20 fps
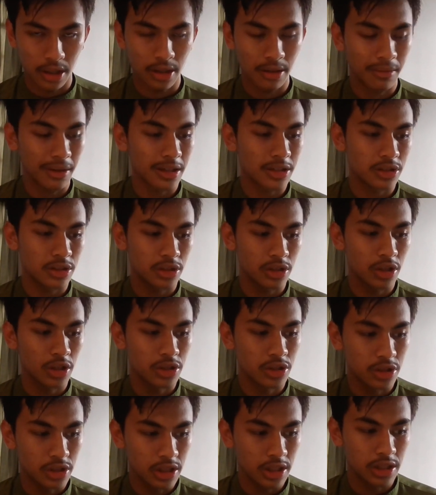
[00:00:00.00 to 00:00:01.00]
because
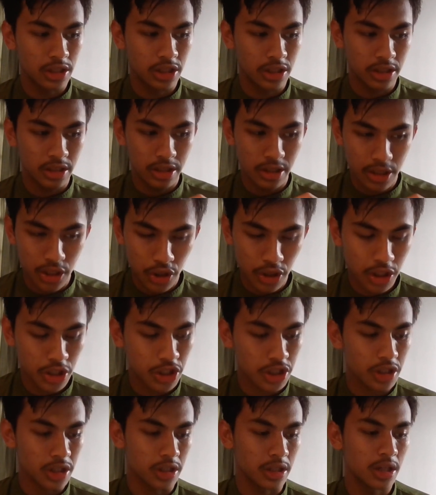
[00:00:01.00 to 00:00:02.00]
the
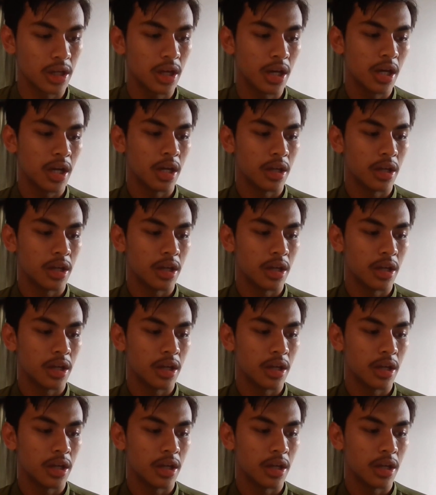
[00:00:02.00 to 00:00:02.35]
judiciary